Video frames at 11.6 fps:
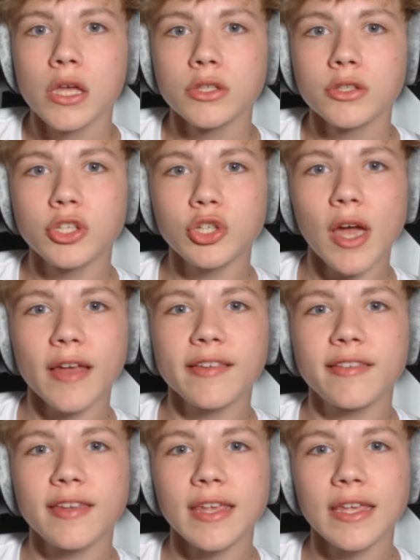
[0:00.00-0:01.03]
Did you guys
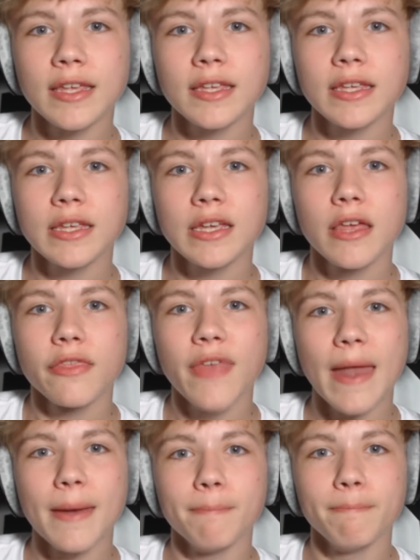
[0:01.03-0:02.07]
see
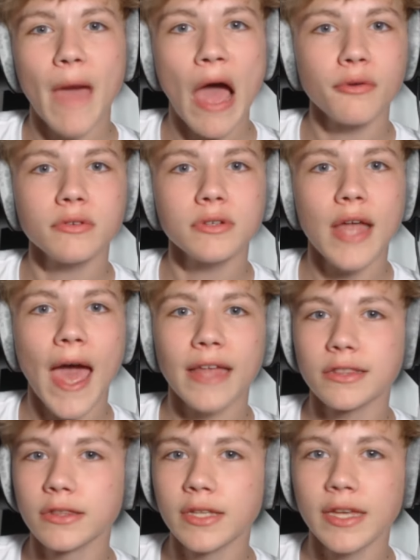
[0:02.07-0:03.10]
that mountain
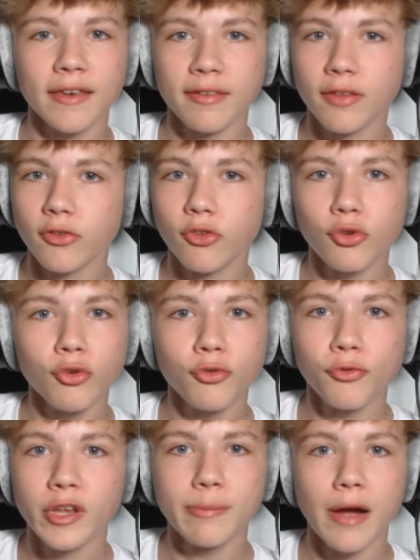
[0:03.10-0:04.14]
at least two
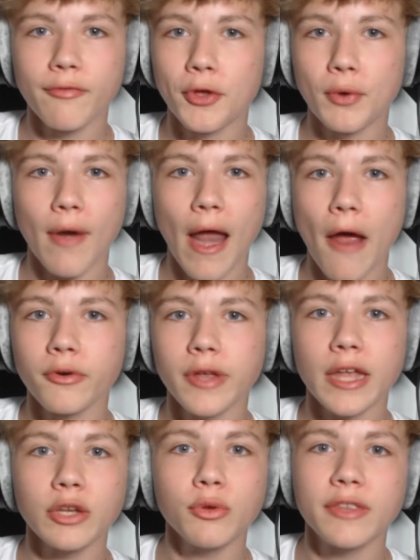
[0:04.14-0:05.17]
feet above the ground?
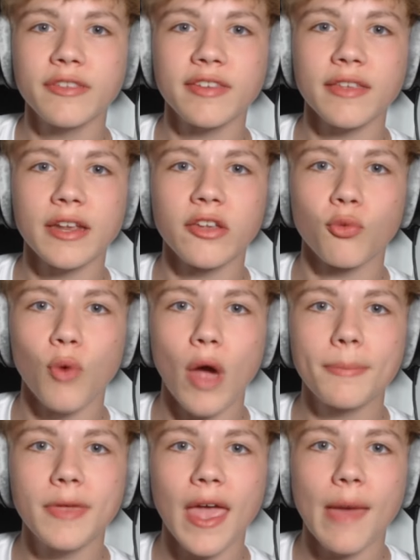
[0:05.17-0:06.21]
And you can see that his
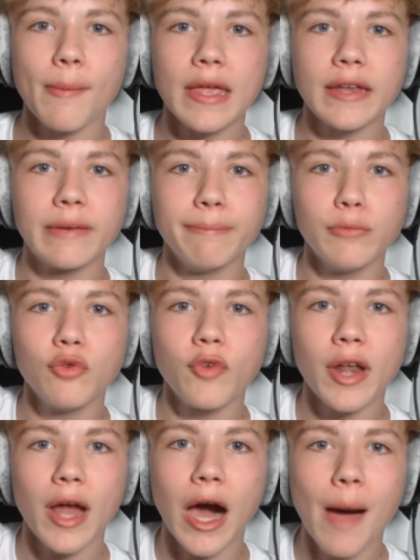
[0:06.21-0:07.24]
webcam, he had to move
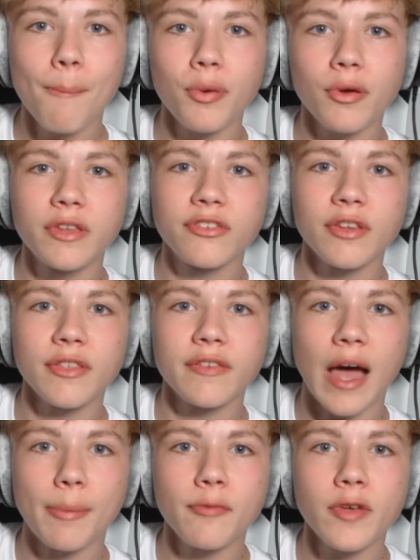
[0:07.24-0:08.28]
it up to see the
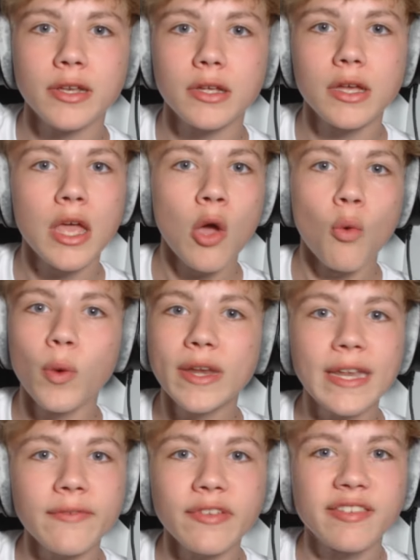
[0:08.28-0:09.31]
top of it. We
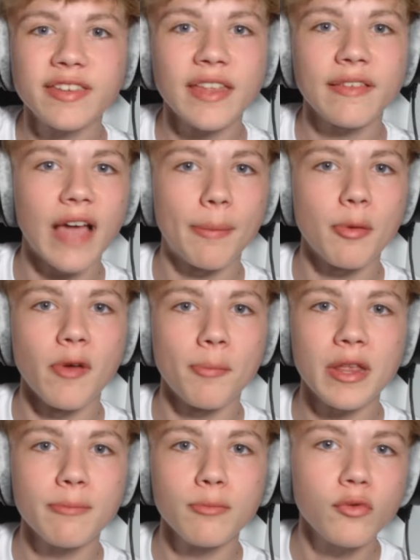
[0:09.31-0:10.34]
didn't even see the top of it,
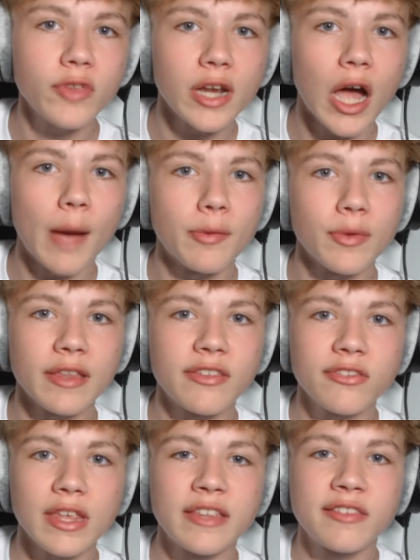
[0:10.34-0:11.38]
but he moved it up and we could
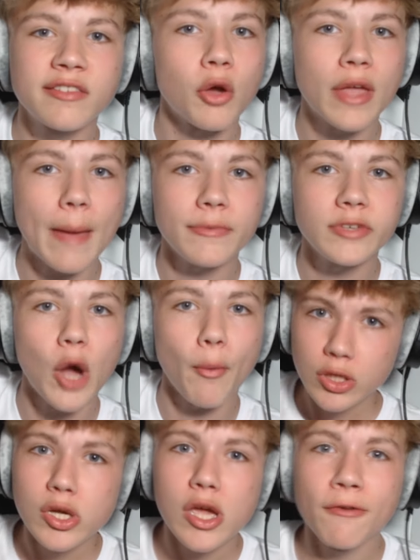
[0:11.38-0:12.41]
st it still kept
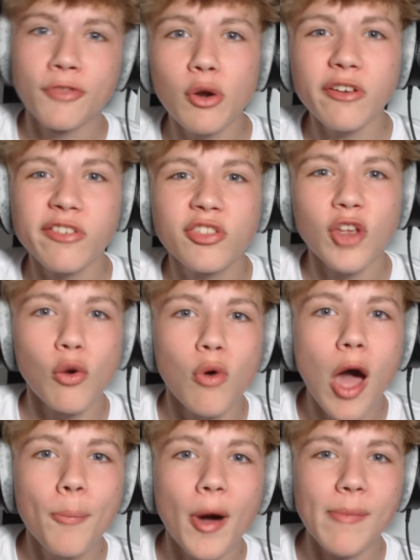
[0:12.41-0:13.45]
going. If there is throw
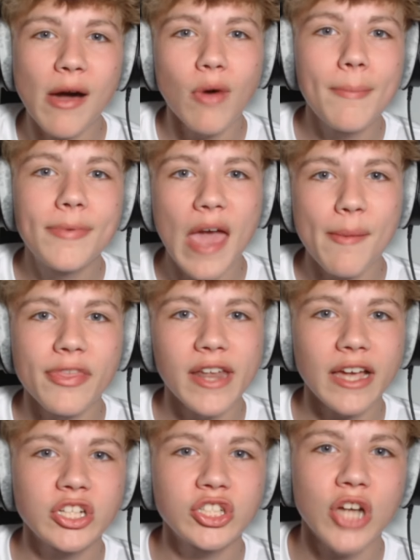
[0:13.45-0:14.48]
up on my webcam in the
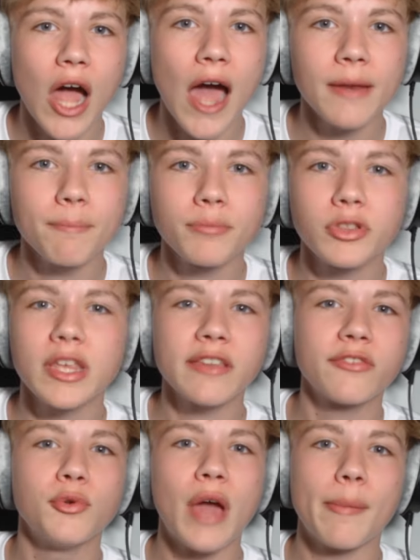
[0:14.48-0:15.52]
next shot,
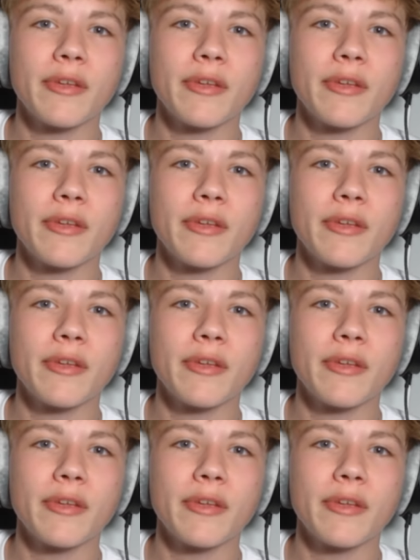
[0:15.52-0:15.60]
please do not be